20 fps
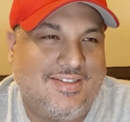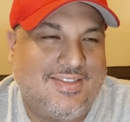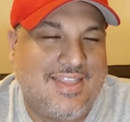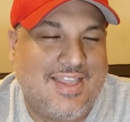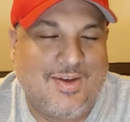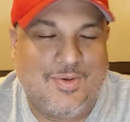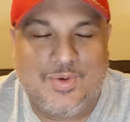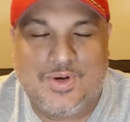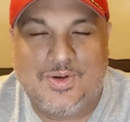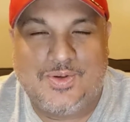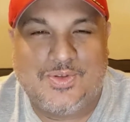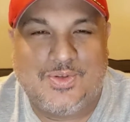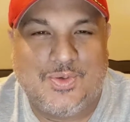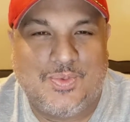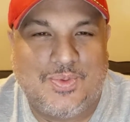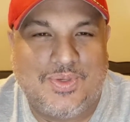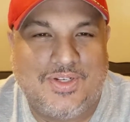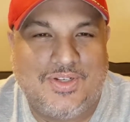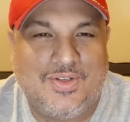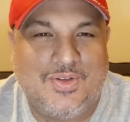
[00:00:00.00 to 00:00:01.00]
It's not what I was
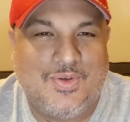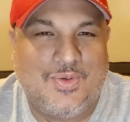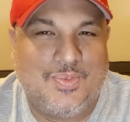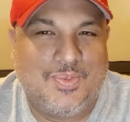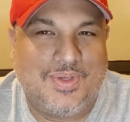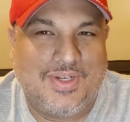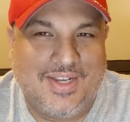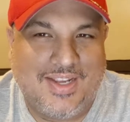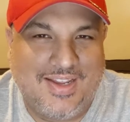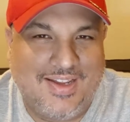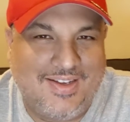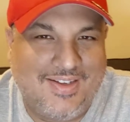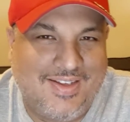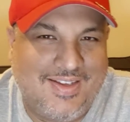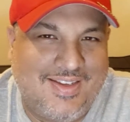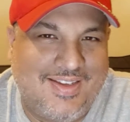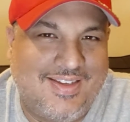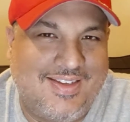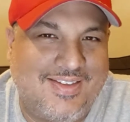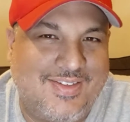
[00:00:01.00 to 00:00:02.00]
hoping to do, but
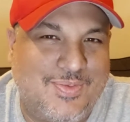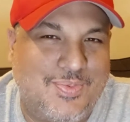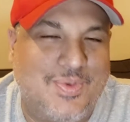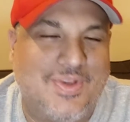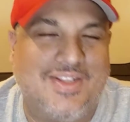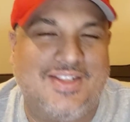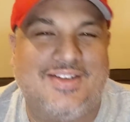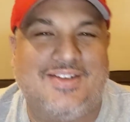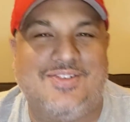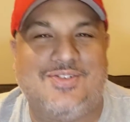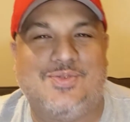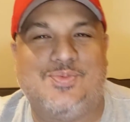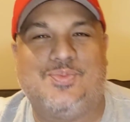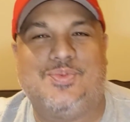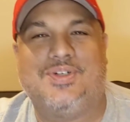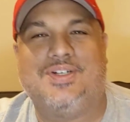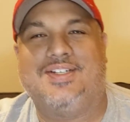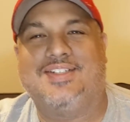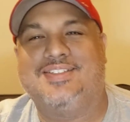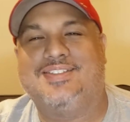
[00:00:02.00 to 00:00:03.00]
I'll spend $100,
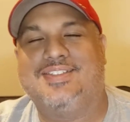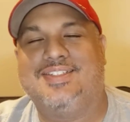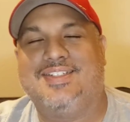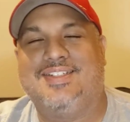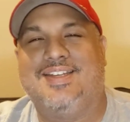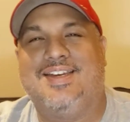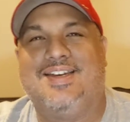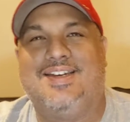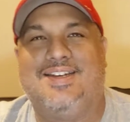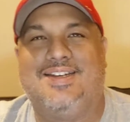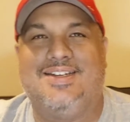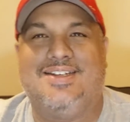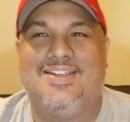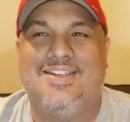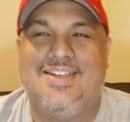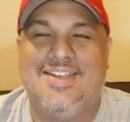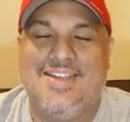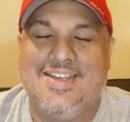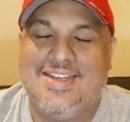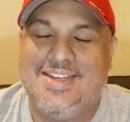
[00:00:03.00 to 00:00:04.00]

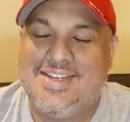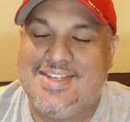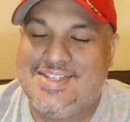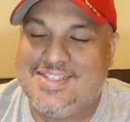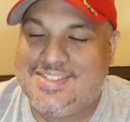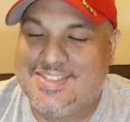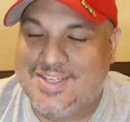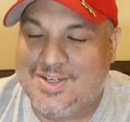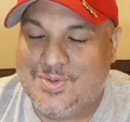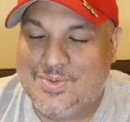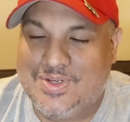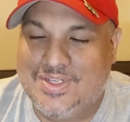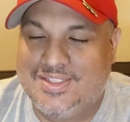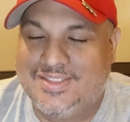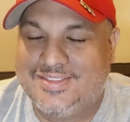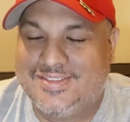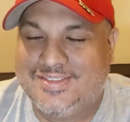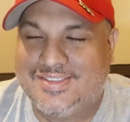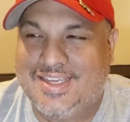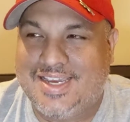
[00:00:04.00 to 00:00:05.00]
and so I
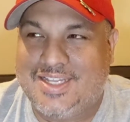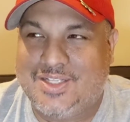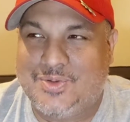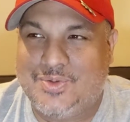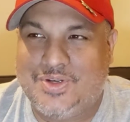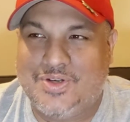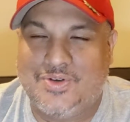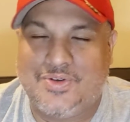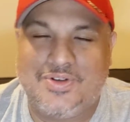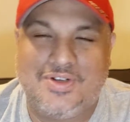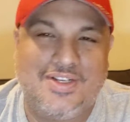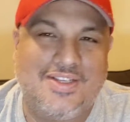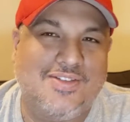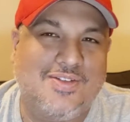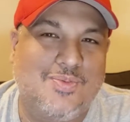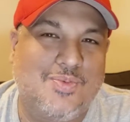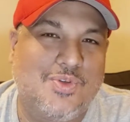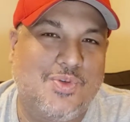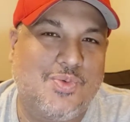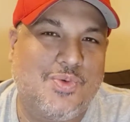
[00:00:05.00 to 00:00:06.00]
went. This is Halloween Horror
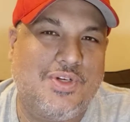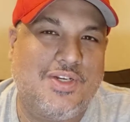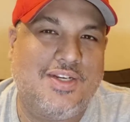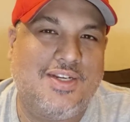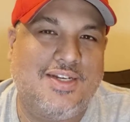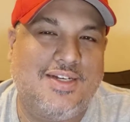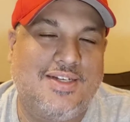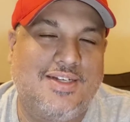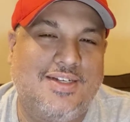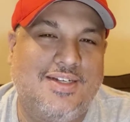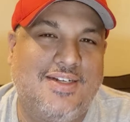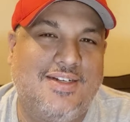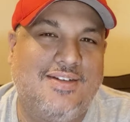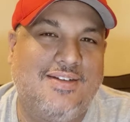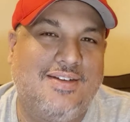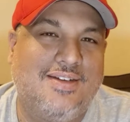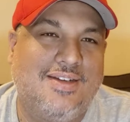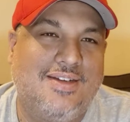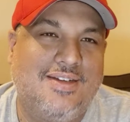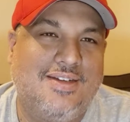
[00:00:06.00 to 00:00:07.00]
Nights number
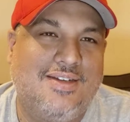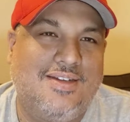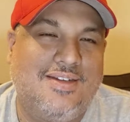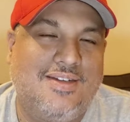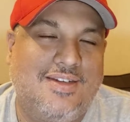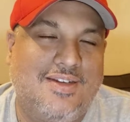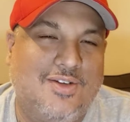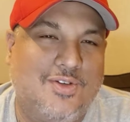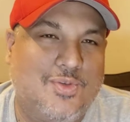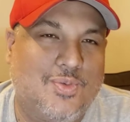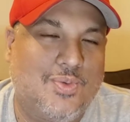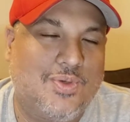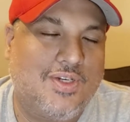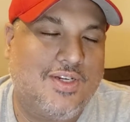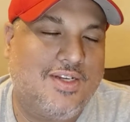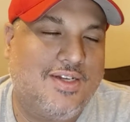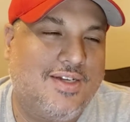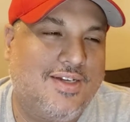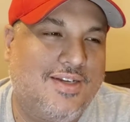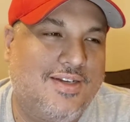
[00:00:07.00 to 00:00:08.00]
29, year
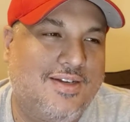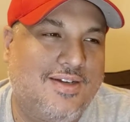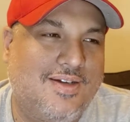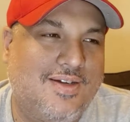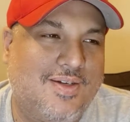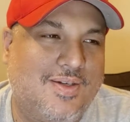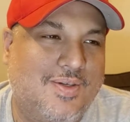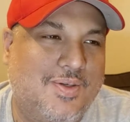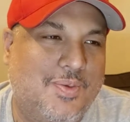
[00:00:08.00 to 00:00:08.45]
29.